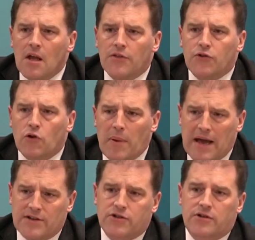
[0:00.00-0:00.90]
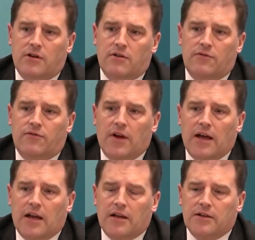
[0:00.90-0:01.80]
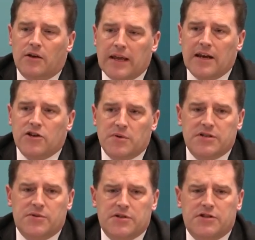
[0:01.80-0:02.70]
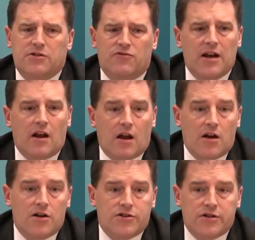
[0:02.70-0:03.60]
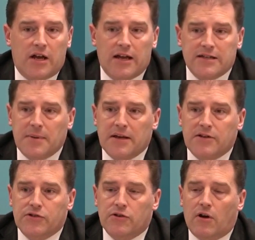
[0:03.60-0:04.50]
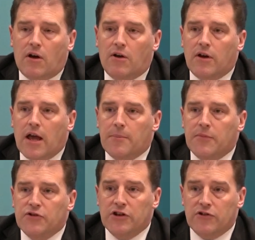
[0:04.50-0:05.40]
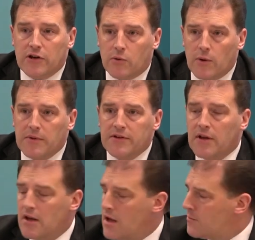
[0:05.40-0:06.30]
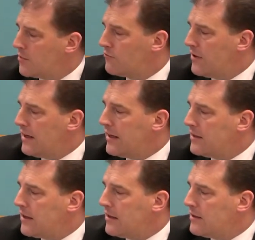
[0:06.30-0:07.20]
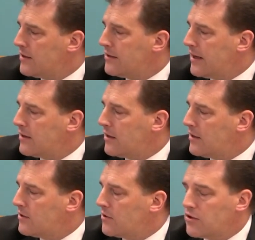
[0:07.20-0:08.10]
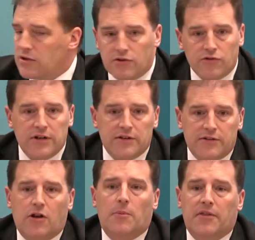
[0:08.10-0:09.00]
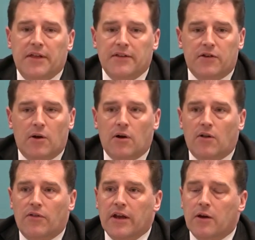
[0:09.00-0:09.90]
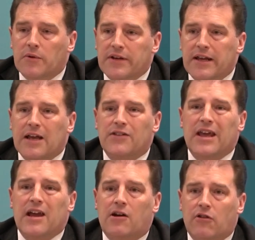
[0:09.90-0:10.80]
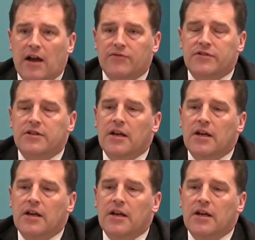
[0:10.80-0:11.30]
Through a pattern of, again in 2022, very large expenditure on machinery and equipment, but really the data in Q3, there's a couple of things going on there. When we take out the aircraft,